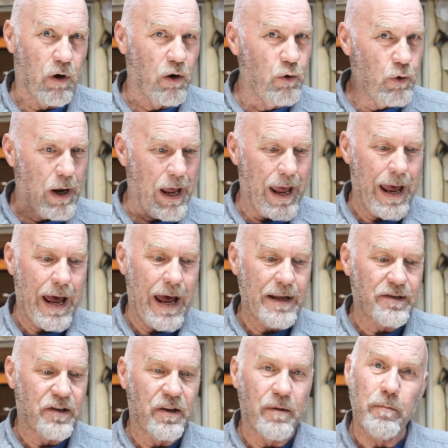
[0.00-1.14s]
who
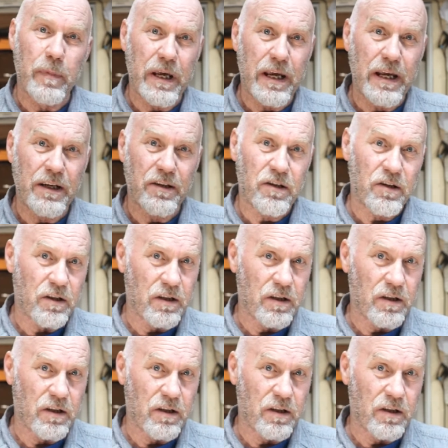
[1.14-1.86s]
has the means,